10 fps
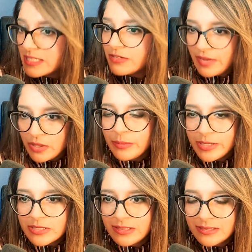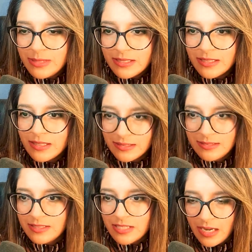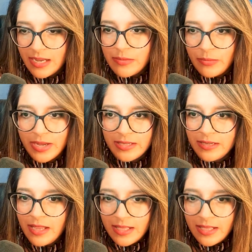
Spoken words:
developmentally speaking, this is a time when